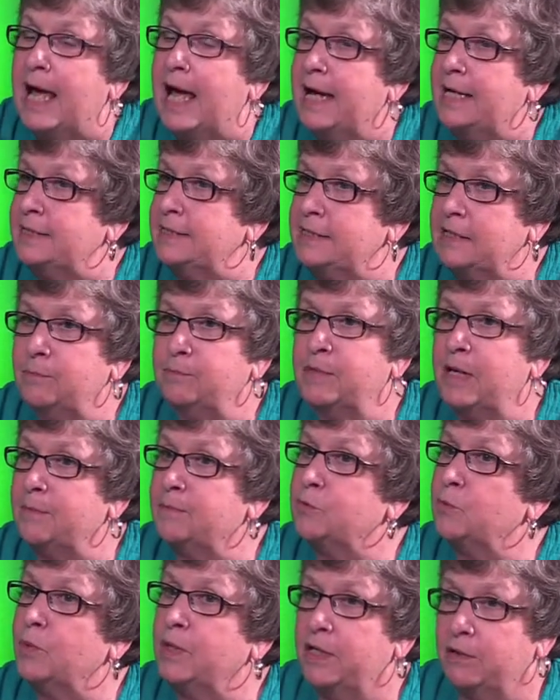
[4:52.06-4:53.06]
And
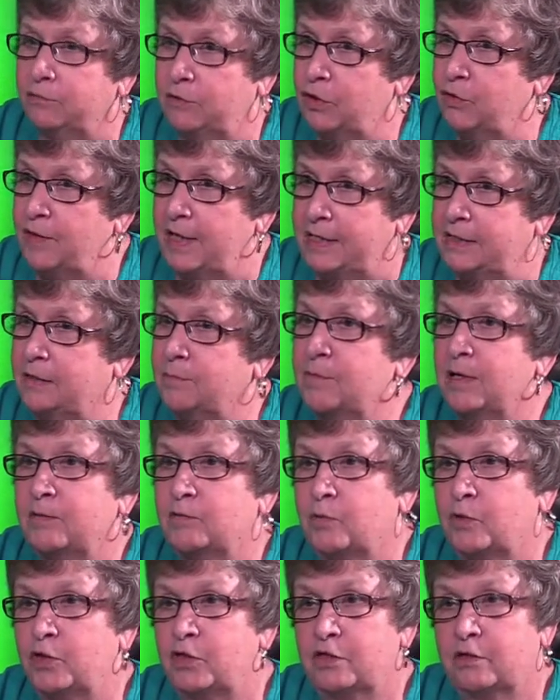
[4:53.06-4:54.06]
sometimes we don't do that.
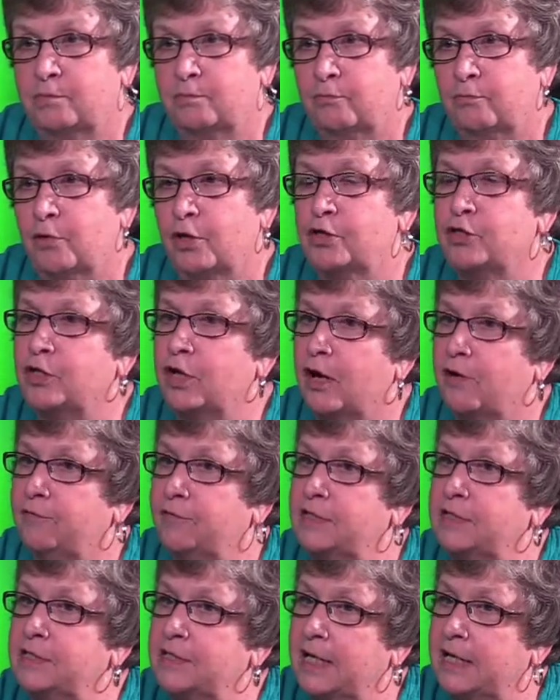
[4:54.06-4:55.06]
Sometimes we just brush off
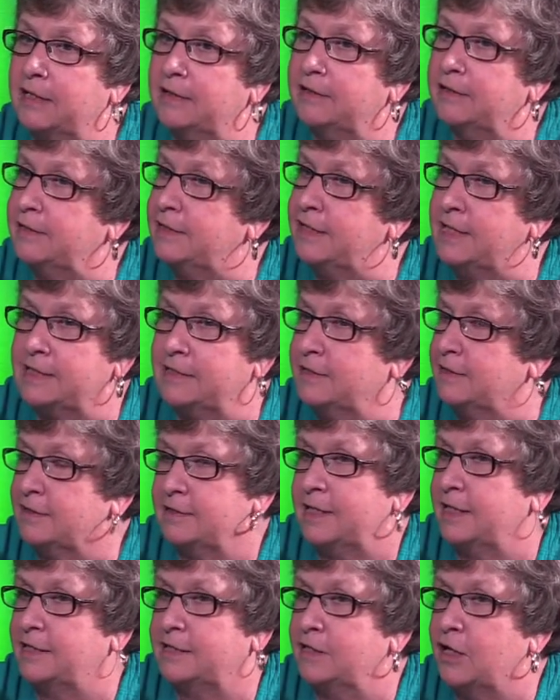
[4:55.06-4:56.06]
and say
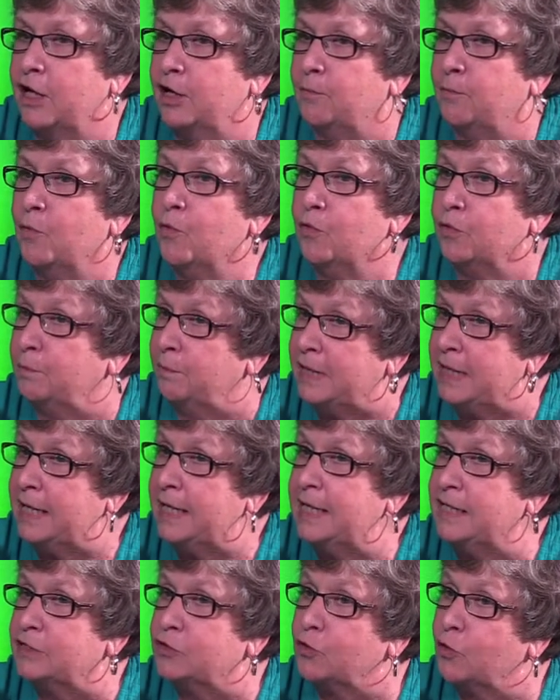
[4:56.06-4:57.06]
that's not important, but it
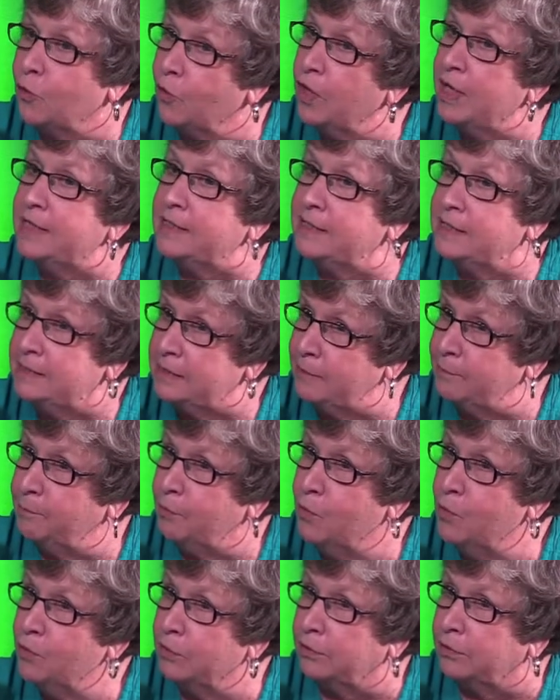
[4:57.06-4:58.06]
is. Grit is
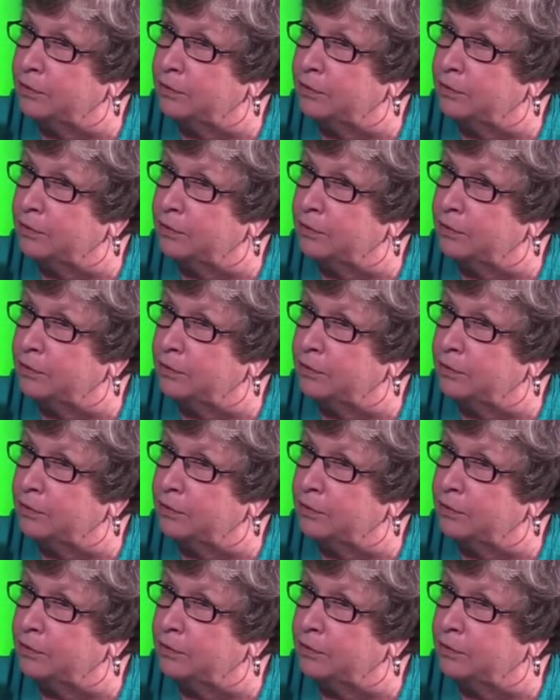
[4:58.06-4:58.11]
important.